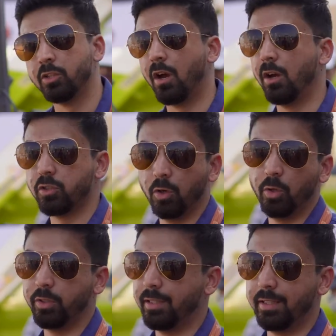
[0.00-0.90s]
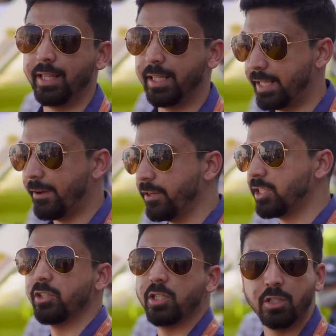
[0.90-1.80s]
Uh, so the, the
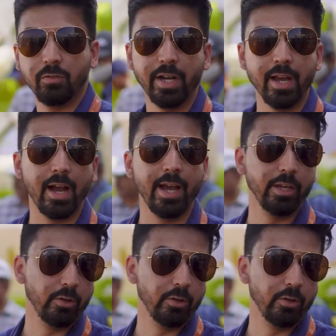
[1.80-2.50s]
efficiency is very high.